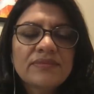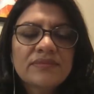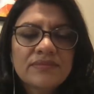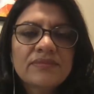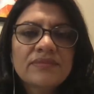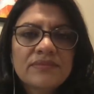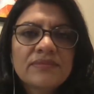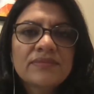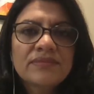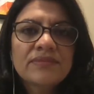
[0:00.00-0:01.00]

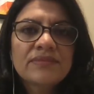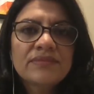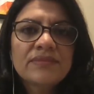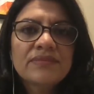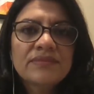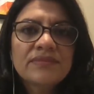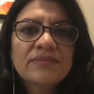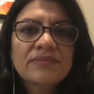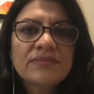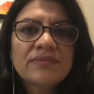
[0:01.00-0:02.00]

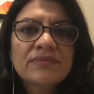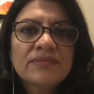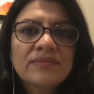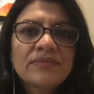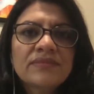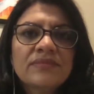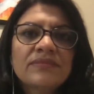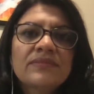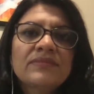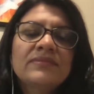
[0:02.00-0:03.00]

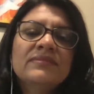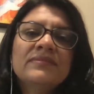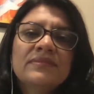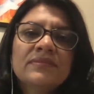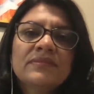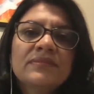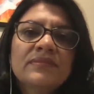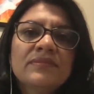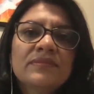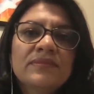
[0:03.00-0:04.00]

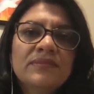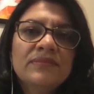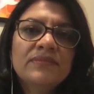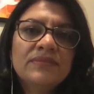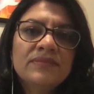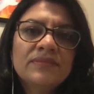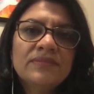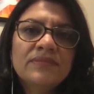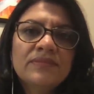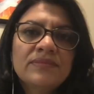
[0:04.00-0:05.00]

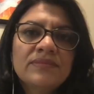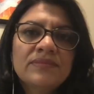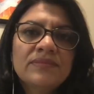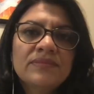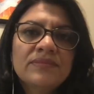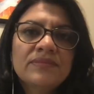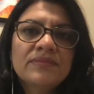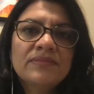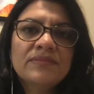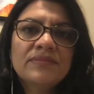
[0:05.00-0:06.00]

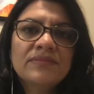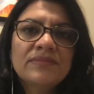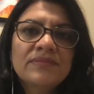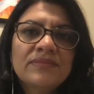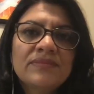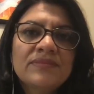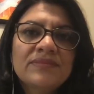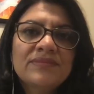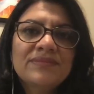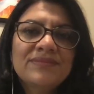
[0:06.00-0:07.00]

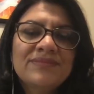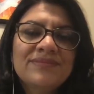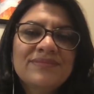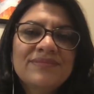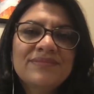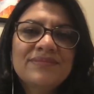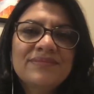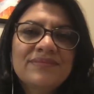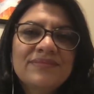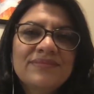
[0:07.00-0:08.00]
(silent)